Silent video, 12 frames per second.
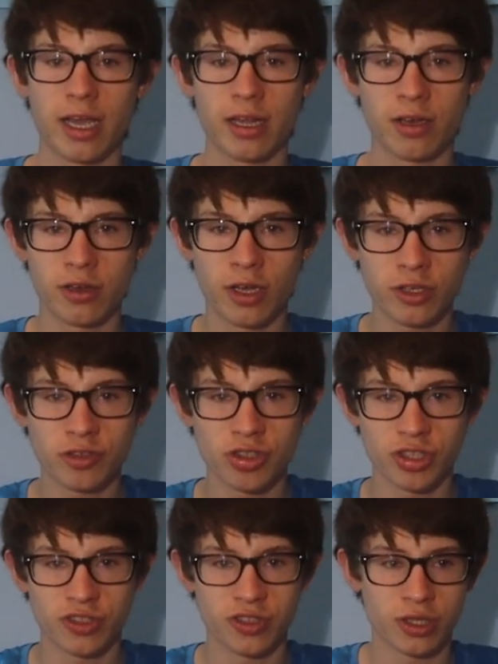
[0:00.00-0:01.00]
Not
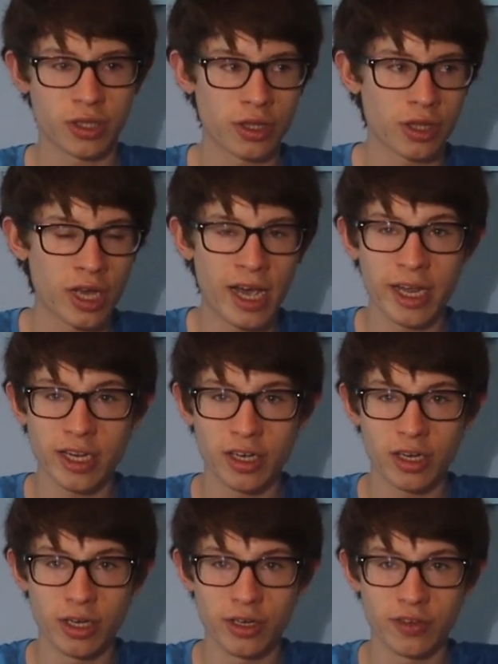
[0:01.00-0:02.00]
just the
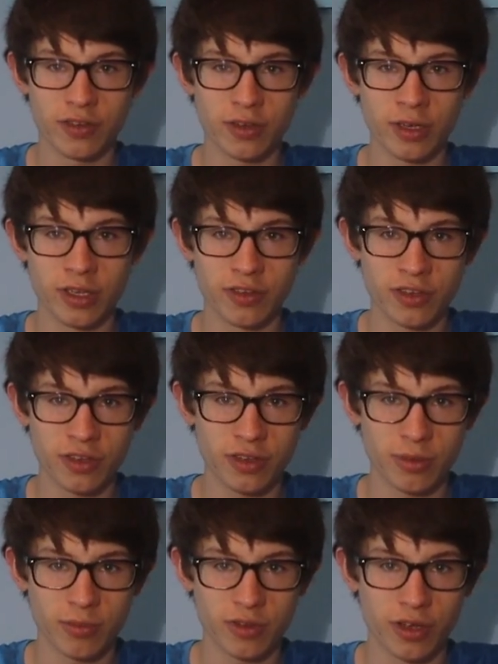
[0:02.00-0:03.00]
icons and
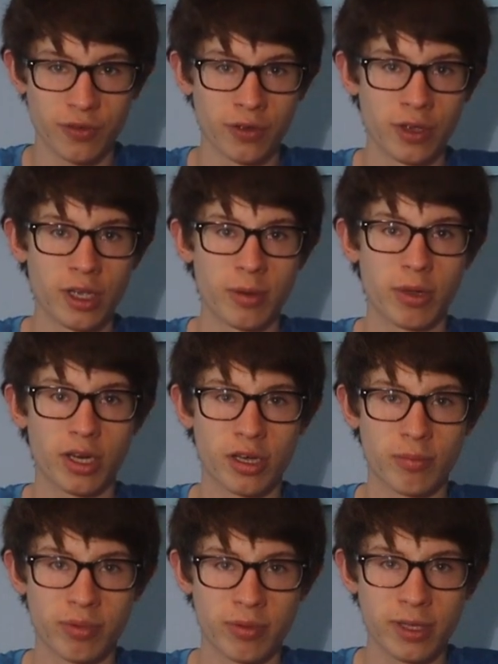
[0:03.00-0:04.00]
system stuff, but a
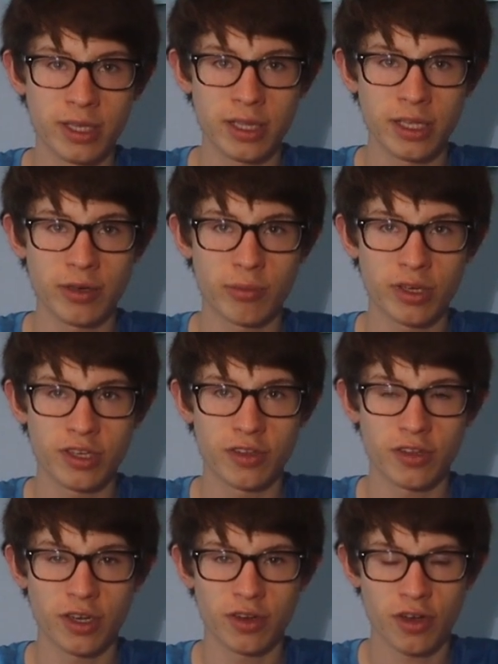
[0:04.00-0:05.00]
completely
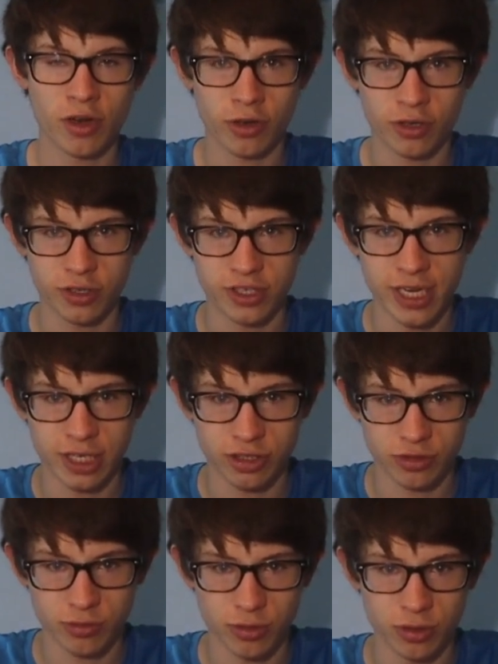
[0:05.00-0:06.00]
redesigned
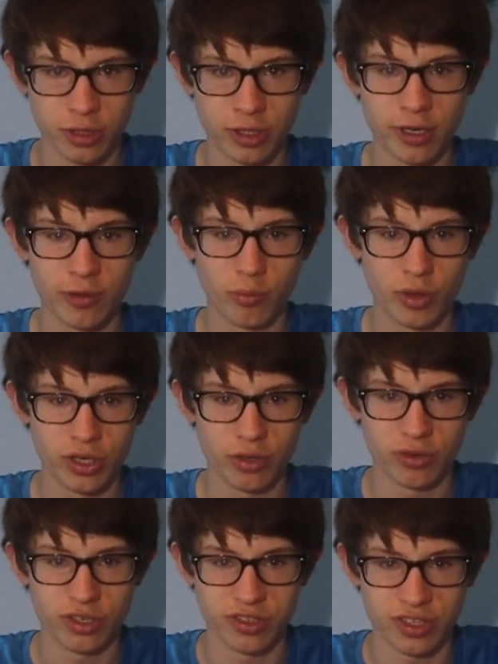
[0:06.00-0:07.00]
architectural window
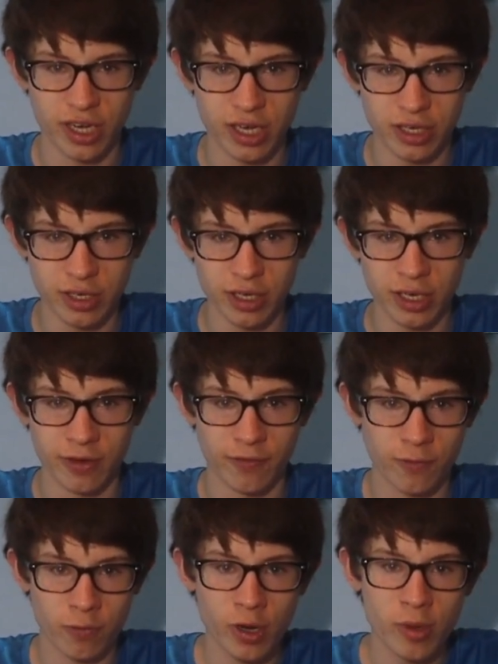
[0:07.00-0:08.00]
design, and
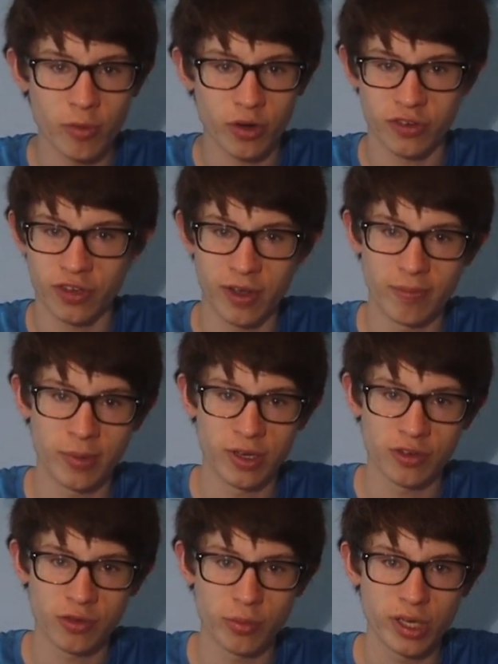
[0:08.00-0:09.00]
frameworks have
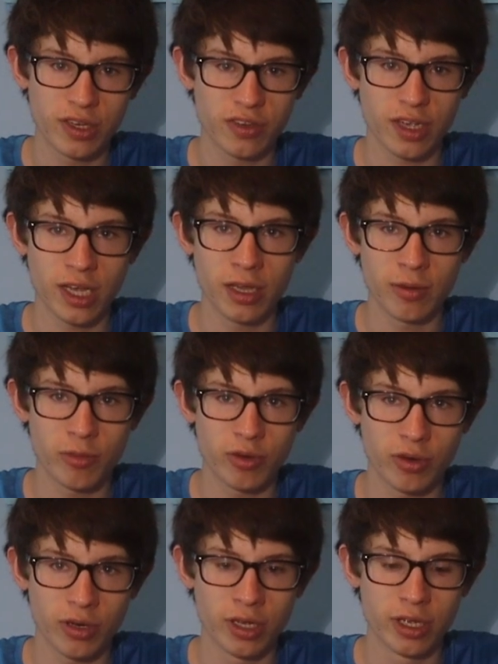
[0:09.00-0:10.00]
been tweaked and
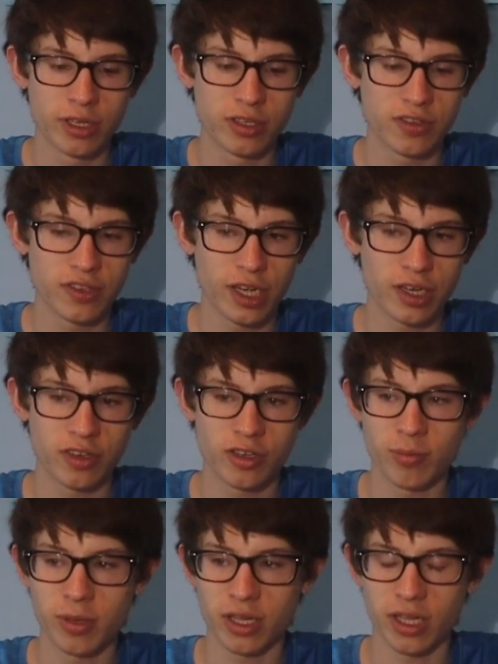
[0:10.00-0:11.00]
more designed to
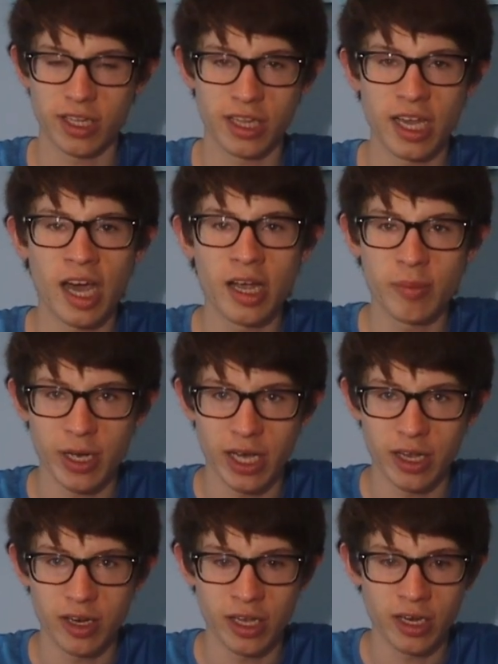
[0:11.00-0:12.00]
be like the
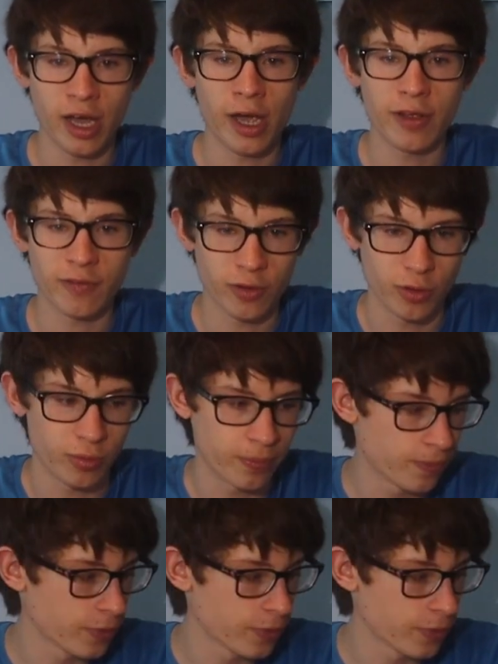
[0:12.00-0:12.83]
iPad and iPhone.